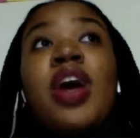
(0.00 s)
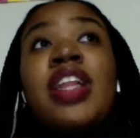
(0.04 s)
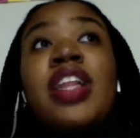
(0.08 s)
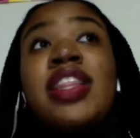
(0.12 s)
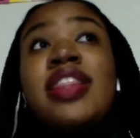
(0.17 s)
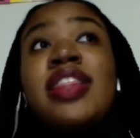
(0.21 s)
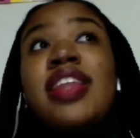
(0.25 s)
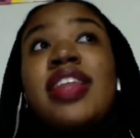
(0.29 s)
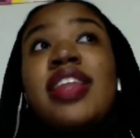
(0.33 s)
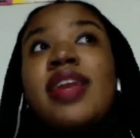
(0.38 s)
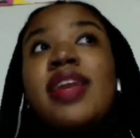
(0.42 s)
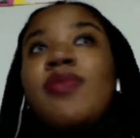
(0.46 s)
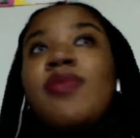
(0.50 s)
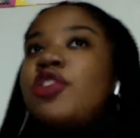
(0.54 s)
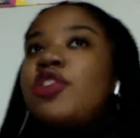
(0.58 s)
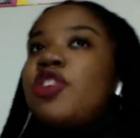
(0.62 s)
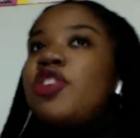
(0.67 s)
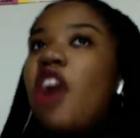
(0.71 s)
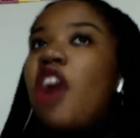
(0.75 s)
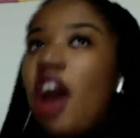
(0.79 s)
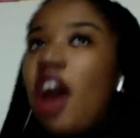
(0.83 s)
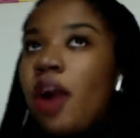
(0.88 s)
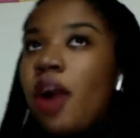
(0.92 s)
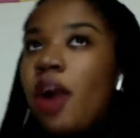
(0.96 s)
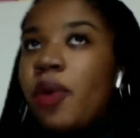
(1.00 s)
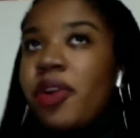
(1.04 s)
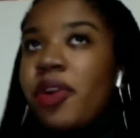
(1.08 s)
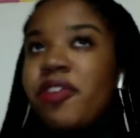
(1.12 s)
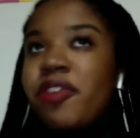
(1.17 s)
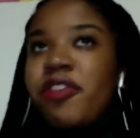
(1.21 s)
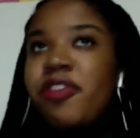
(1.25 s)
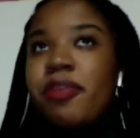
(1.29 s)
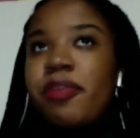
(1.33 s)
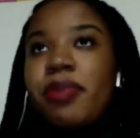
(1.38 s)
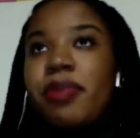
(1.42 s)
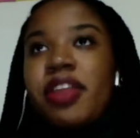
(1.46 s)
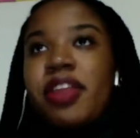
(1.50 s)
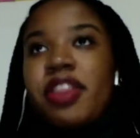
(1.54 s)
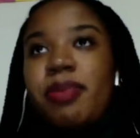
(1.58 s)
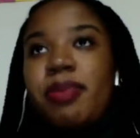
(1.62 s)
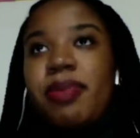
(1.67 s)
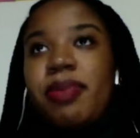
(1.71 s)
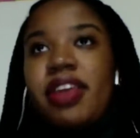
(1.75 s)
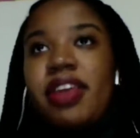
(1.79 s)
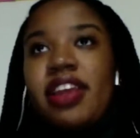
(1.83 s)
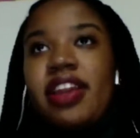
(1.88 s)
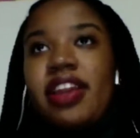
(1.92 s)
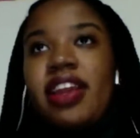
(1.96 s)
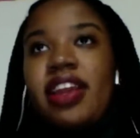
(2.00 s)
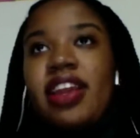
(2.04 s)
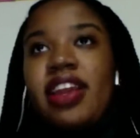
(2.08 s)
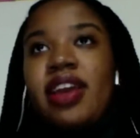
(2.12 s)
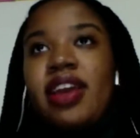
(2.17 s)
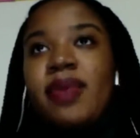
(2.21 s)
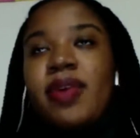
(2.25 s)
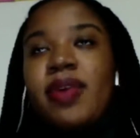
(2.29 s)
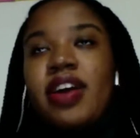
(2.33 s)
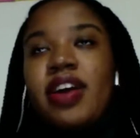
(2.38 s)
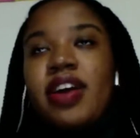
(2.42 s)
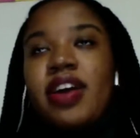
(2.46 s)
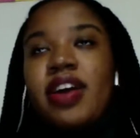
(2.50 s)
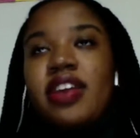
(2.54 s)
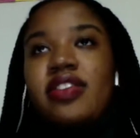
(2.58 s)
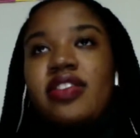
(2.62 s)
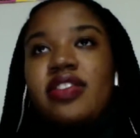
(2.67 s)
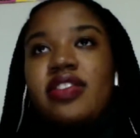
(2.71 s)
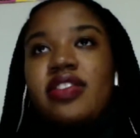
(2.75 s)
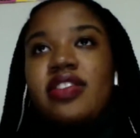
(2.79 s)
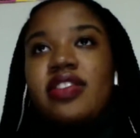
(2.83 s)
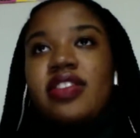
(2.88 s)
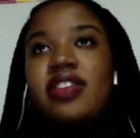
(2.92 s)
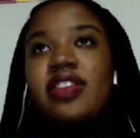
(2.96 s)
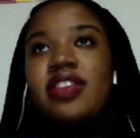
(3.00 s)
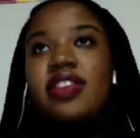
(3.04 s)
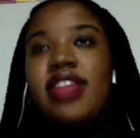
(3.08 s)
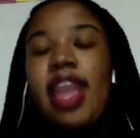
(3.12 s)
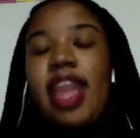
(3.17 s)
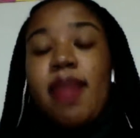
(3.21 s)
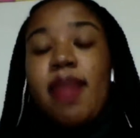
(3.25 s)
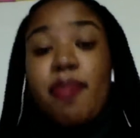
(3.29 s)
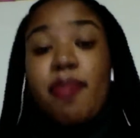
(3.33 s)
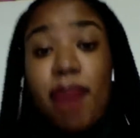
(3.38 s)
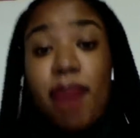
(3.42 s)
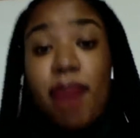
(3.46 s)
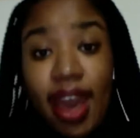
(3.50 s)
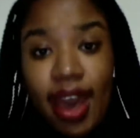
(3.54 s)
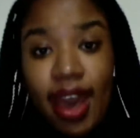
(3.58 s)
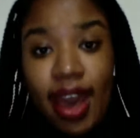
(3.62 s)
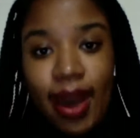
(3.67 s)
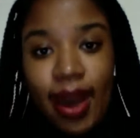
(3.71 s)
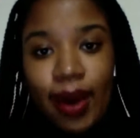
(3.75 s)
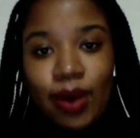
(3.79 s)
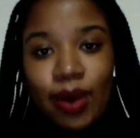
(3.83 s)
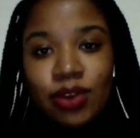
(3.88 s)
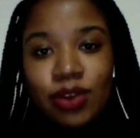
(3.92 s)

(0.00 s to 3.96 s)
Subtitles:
one thing was awkward for me in the beginning was they bow.